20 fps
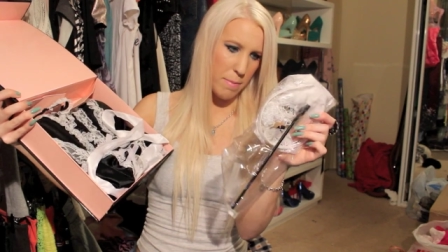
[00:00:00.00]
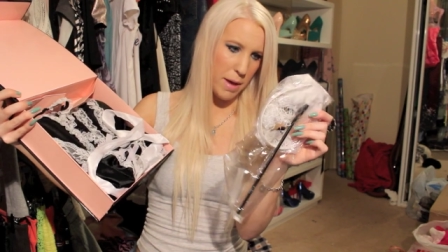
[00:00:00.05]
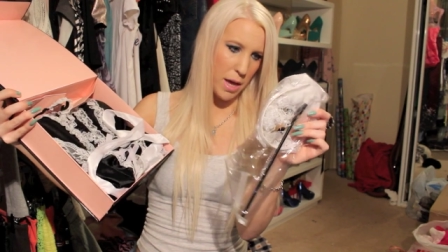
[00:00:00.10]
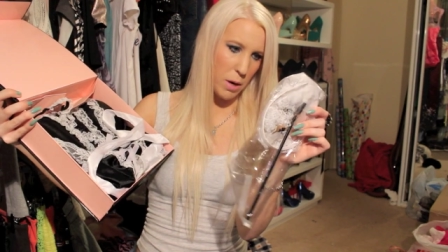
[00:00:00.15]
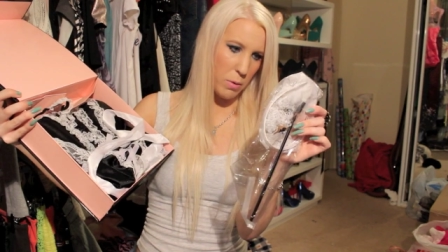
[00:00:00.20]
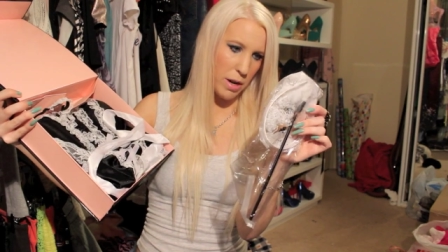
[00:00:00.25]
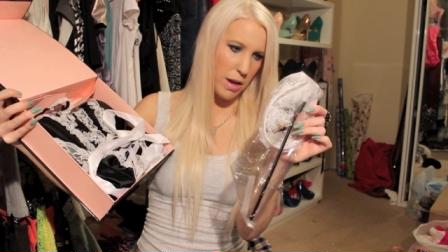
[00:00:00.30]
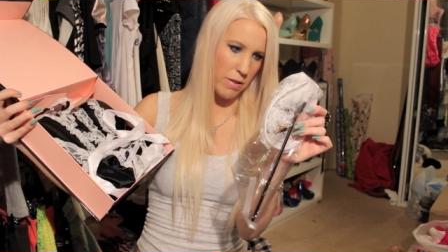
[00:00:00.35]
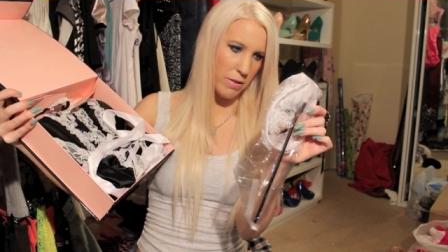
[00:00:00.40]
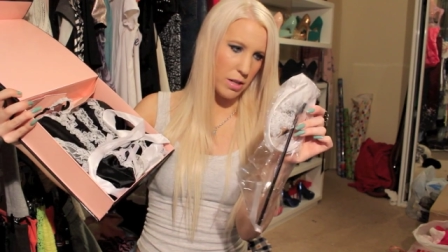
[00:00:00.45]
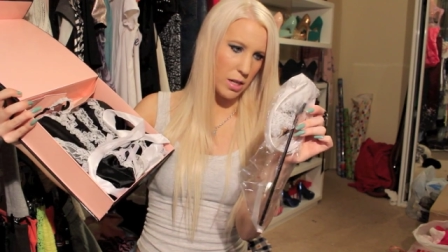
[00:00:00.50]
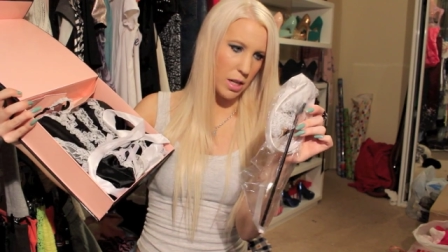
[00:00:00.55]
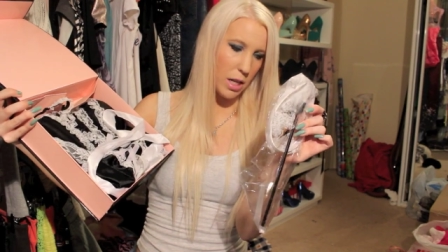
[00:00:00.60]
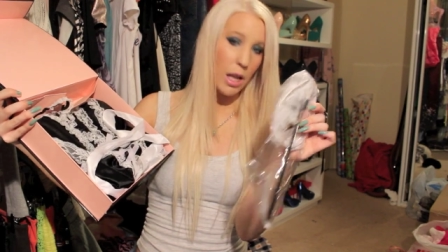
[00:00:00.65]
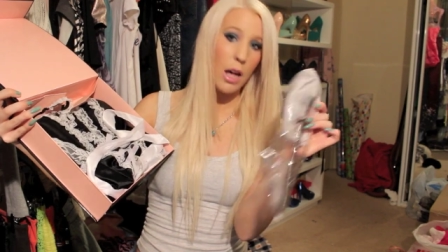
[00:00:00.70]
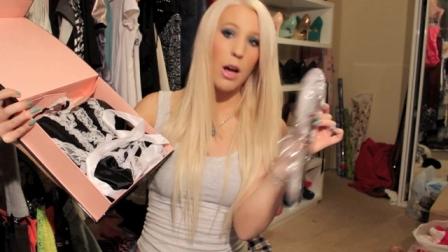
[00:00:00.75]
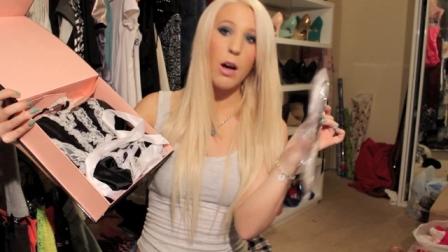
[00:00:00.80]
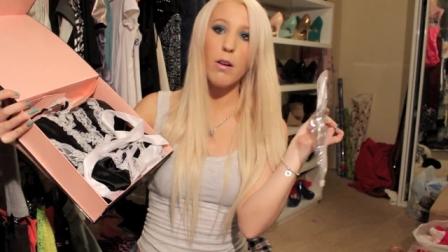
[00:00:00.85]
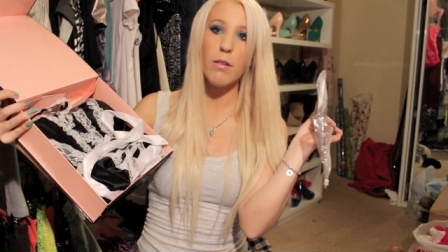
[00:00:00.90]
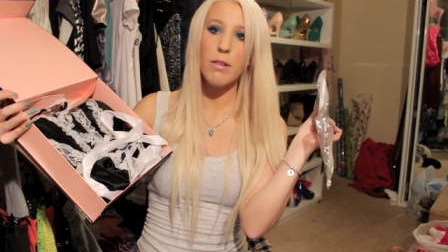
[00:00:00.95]
a maid would have a
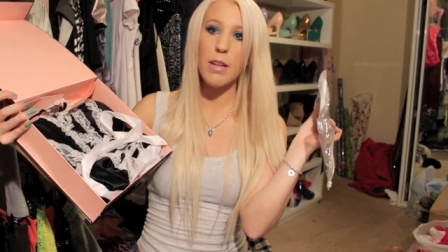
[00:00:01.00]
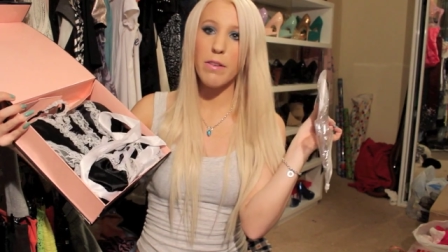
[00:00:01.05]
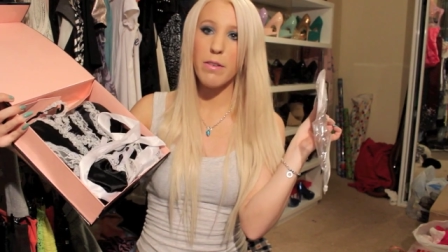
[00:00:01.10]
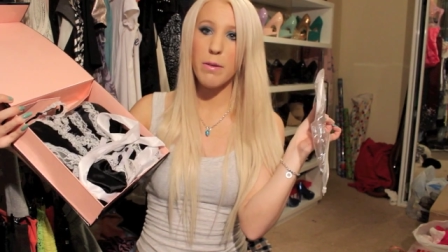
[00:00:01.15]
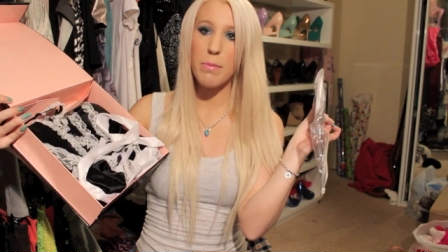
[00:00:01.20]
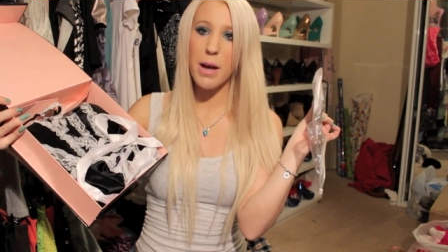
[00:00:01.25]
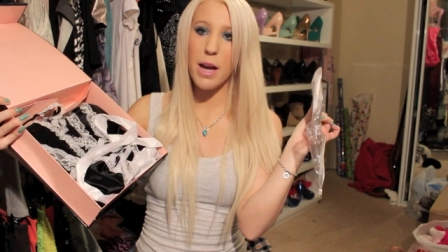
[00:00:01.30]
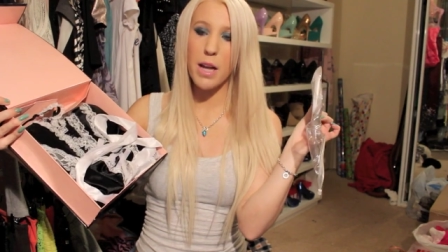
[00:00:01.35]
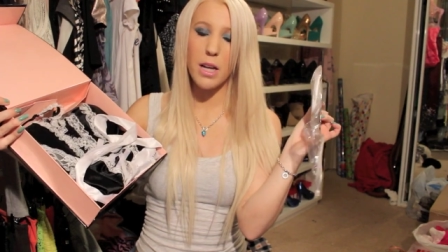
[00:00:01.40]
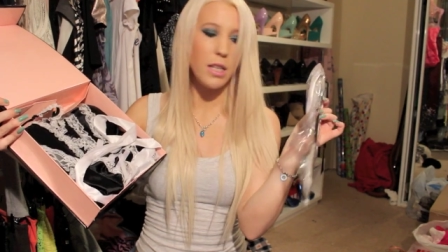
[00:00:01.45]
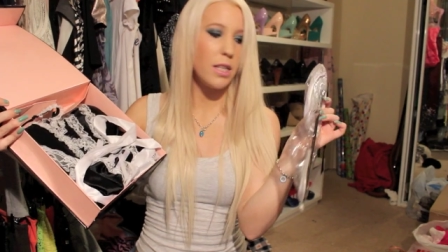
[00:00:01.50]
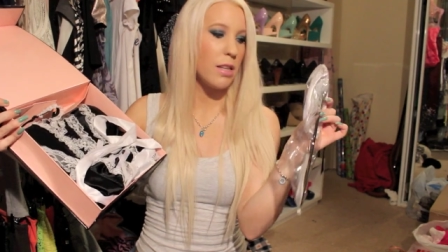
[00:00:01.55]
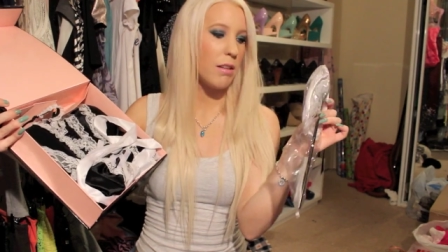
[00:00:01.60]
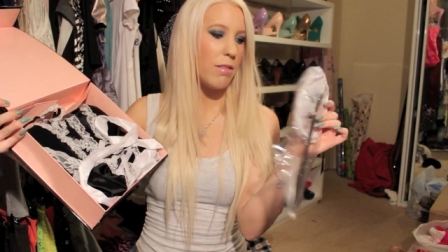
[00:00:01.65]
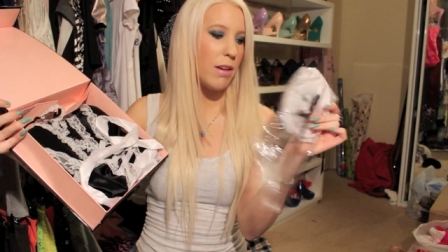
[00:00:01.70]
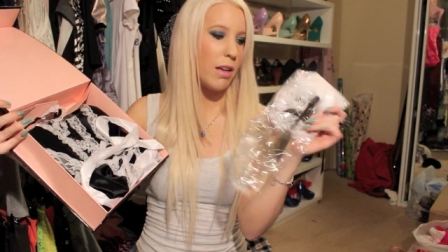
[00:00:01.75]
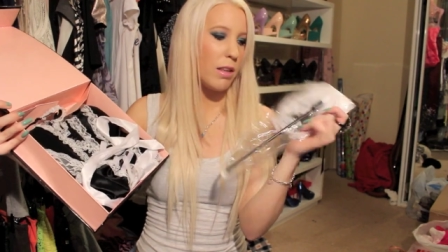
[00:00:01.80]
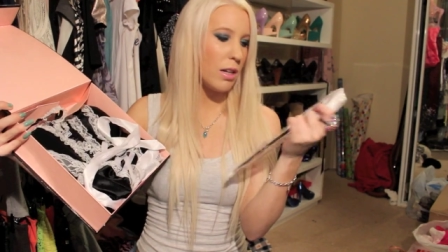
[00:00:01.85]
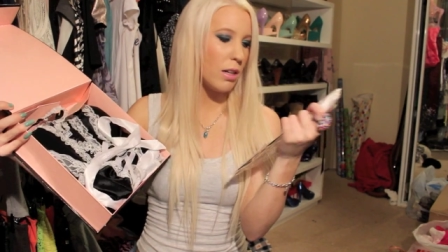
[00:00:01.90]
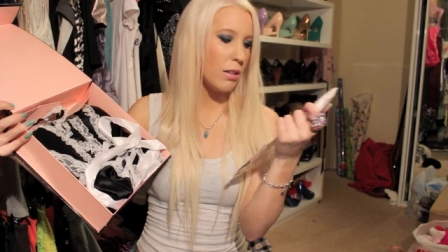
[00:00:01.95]
chica. Oh never mind it's a
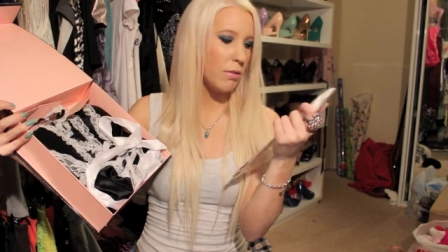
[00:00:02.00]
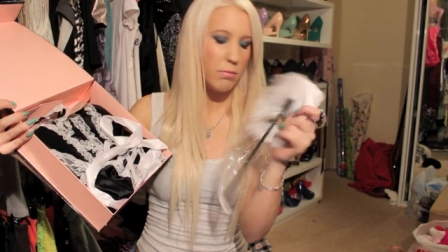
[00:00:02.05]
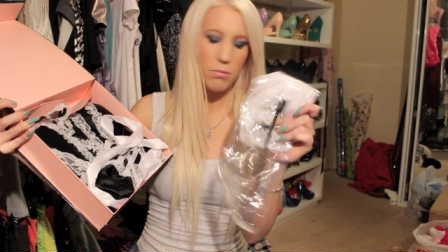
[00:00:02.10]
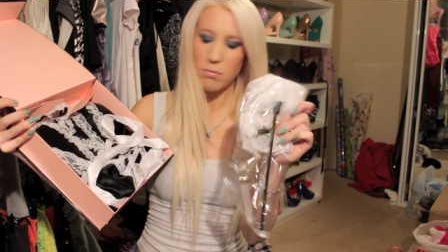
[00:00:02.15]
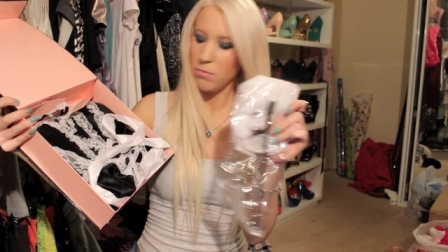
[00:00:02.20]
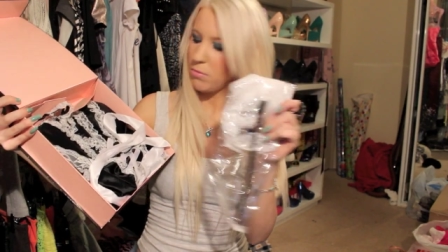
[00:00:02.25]
feather.